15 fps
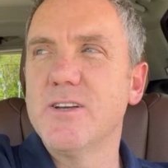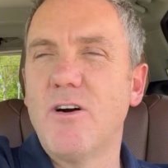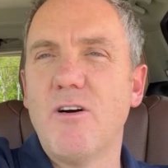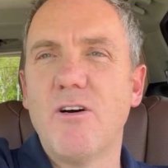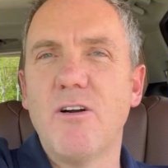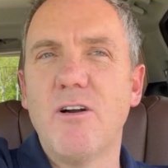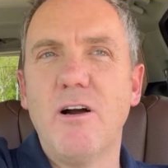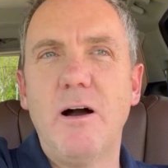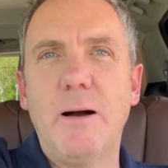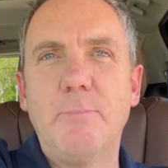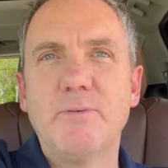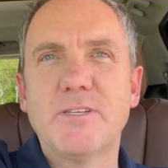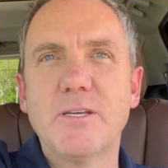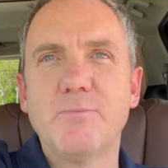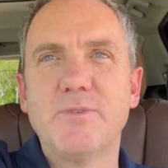are up
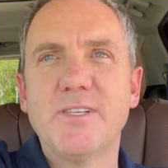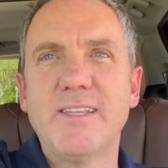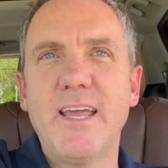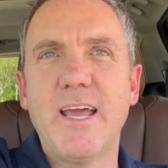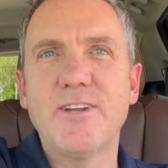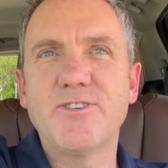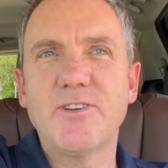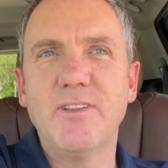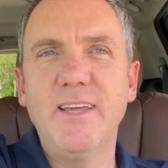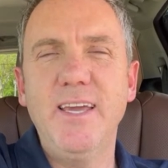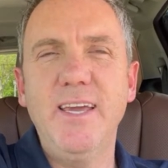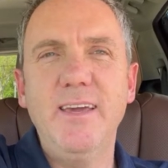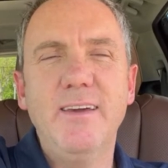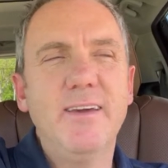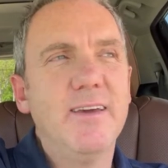
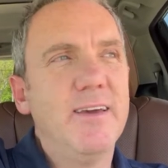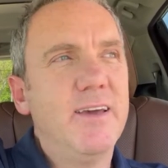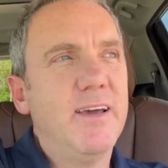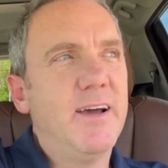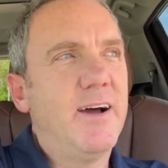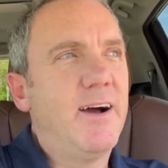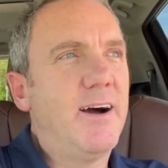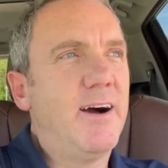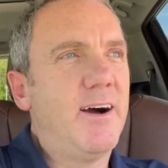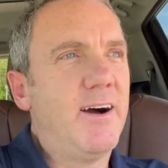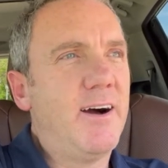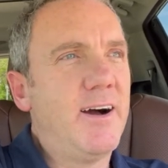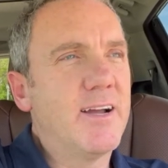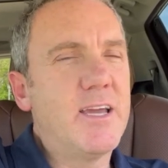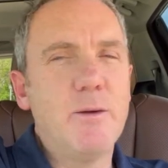substantially
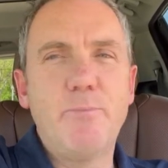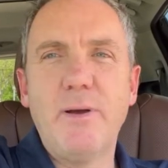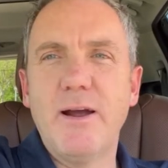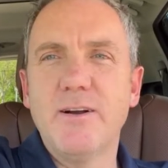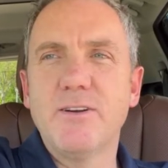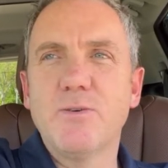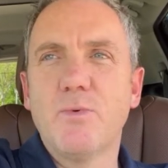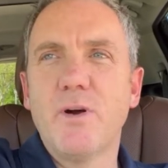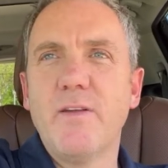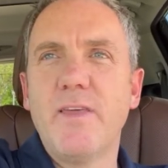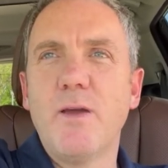compared to where they